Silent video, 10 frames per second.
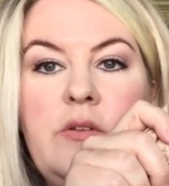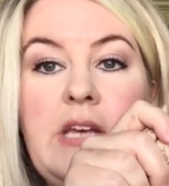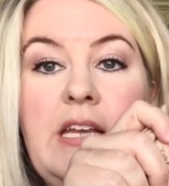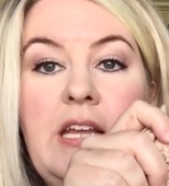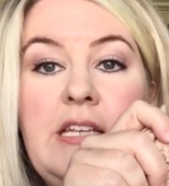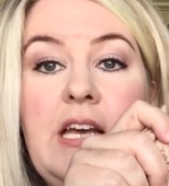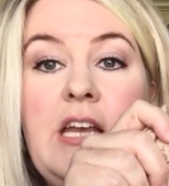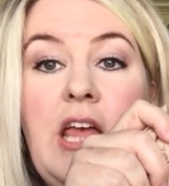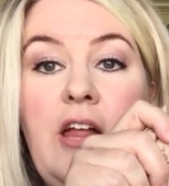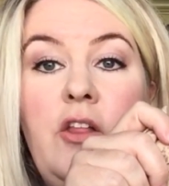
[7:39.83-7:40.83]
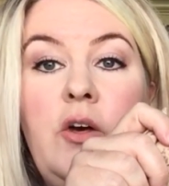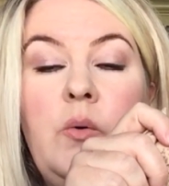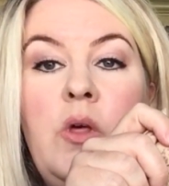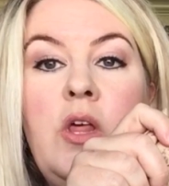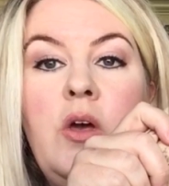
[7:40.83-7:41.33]
I'd done yellow,
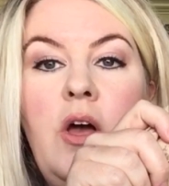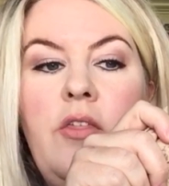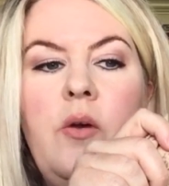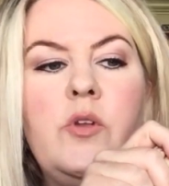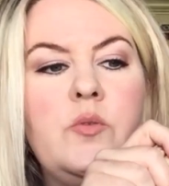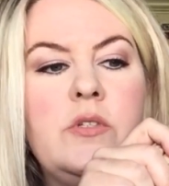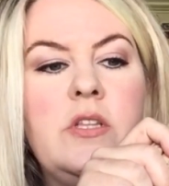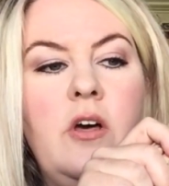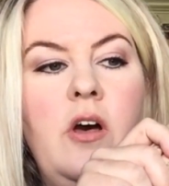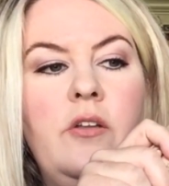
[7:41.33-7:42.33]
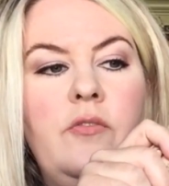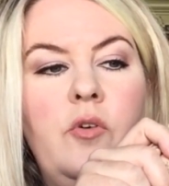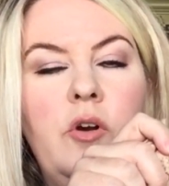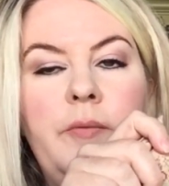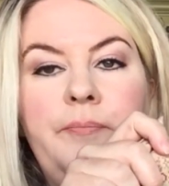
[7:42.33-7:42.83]
I think, which was the called
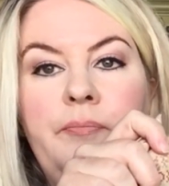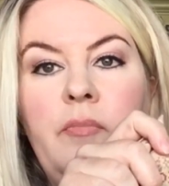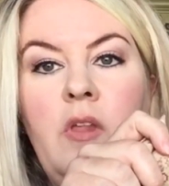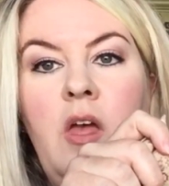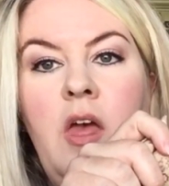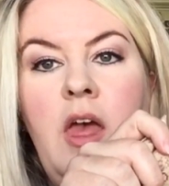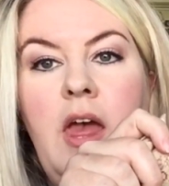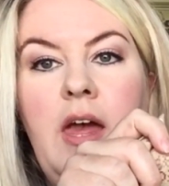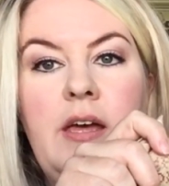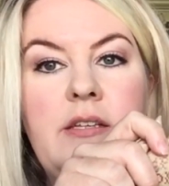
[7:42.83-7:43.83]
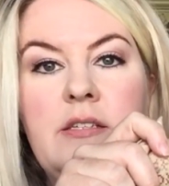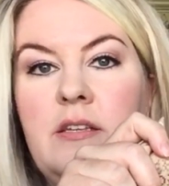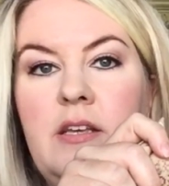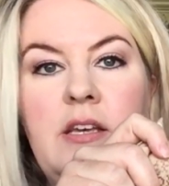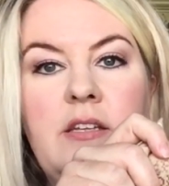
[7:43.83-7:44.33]
for, and
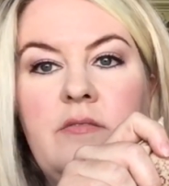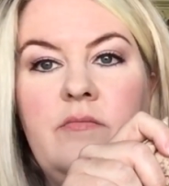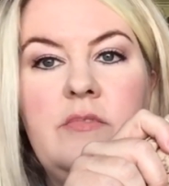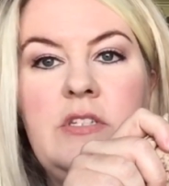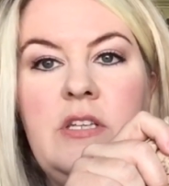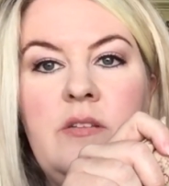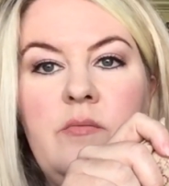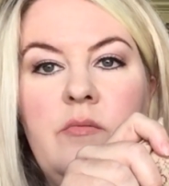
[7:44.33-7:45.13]
it didn't,